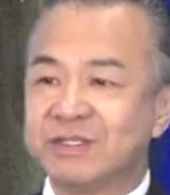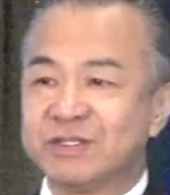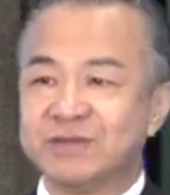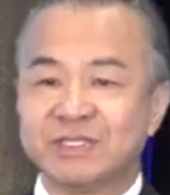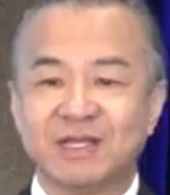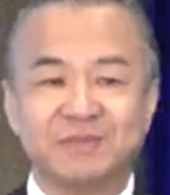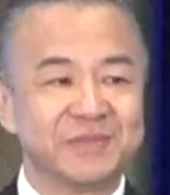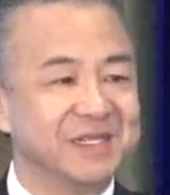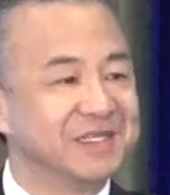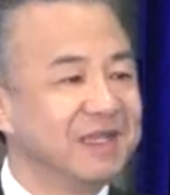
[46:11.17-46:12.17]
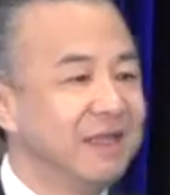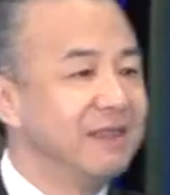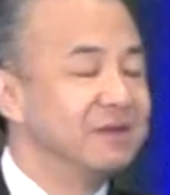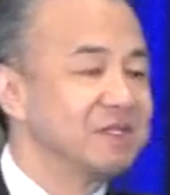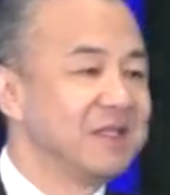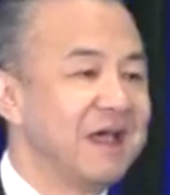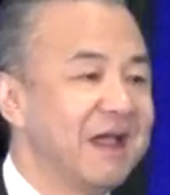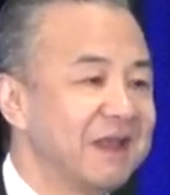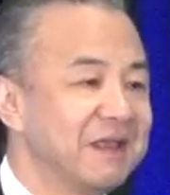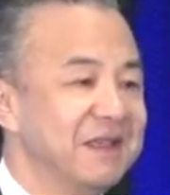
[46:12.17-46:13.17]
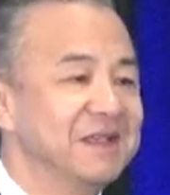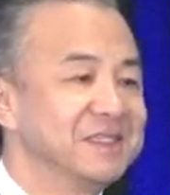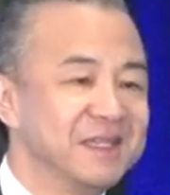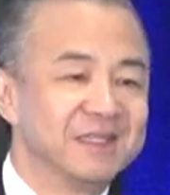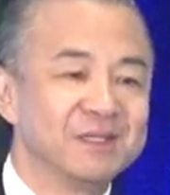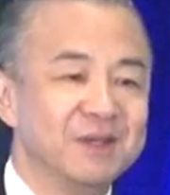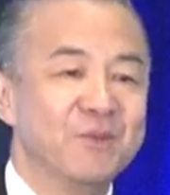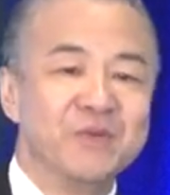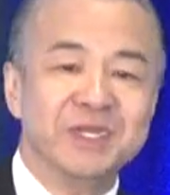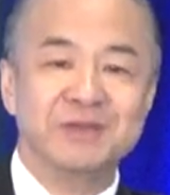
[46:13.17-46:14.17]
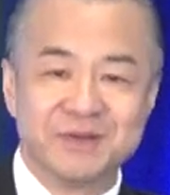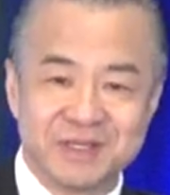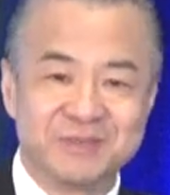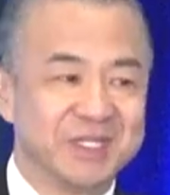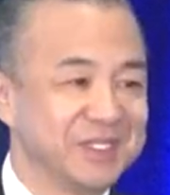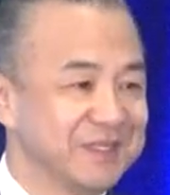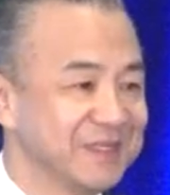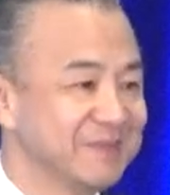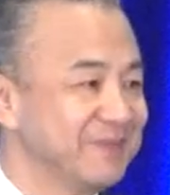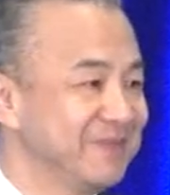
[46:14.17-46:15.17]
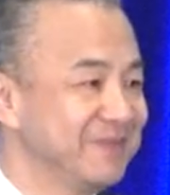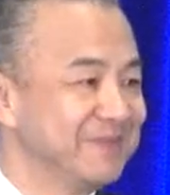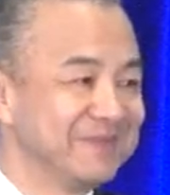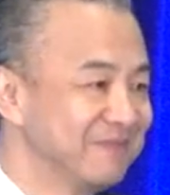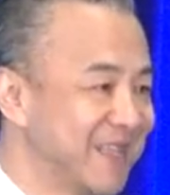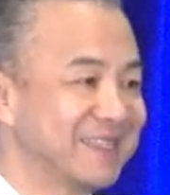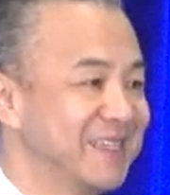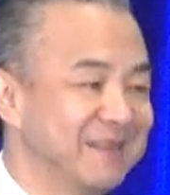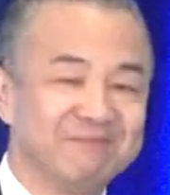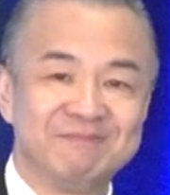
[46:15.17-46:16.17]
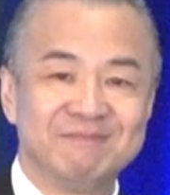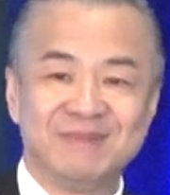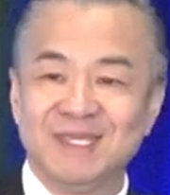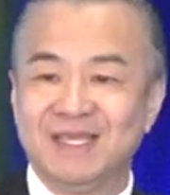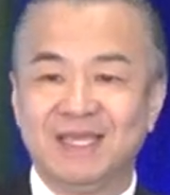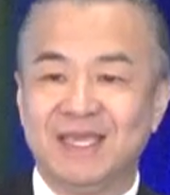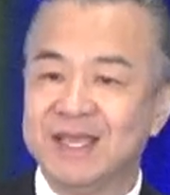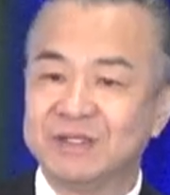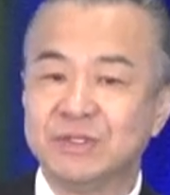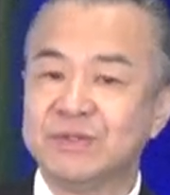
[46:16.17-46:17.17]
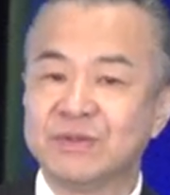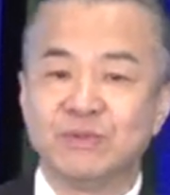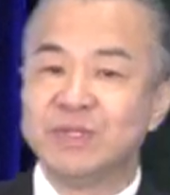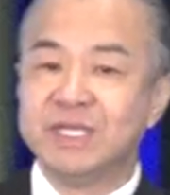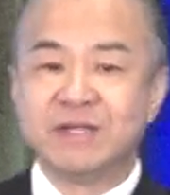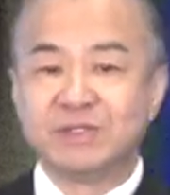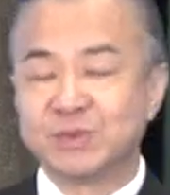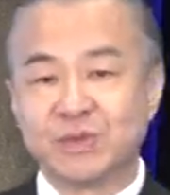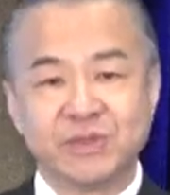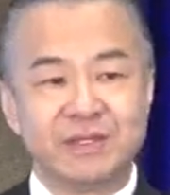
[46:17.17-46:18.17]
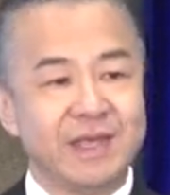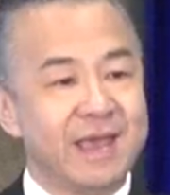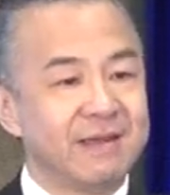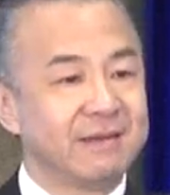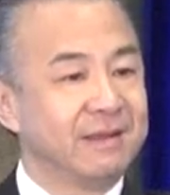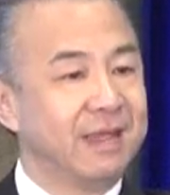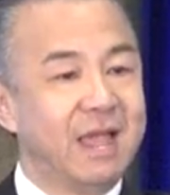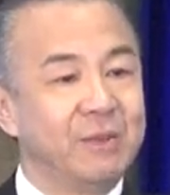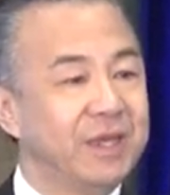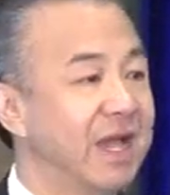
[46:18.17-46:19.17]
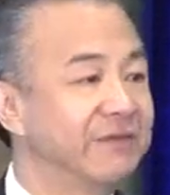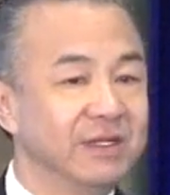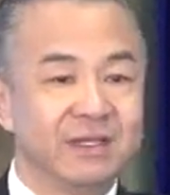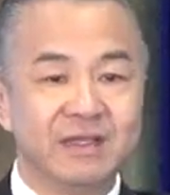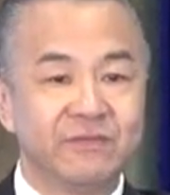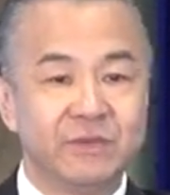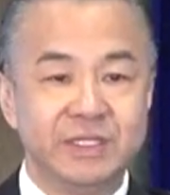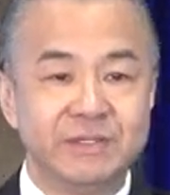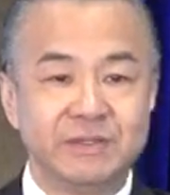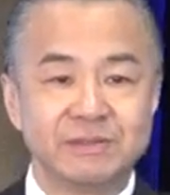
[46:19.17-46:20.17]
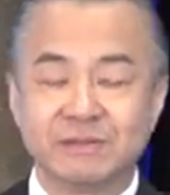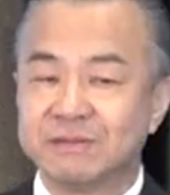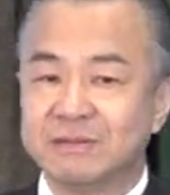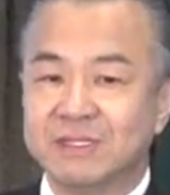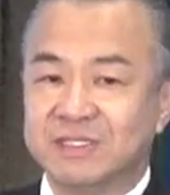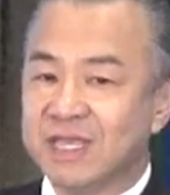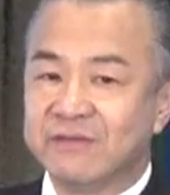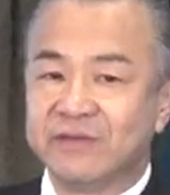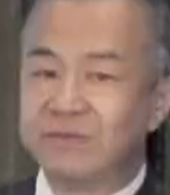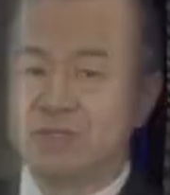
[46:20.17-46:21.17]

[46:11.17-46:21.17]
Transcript: insurance company's, there's a line. It says renewal commissions. That's it. Get two or three years worth of that, and we have the life renewals. SegFund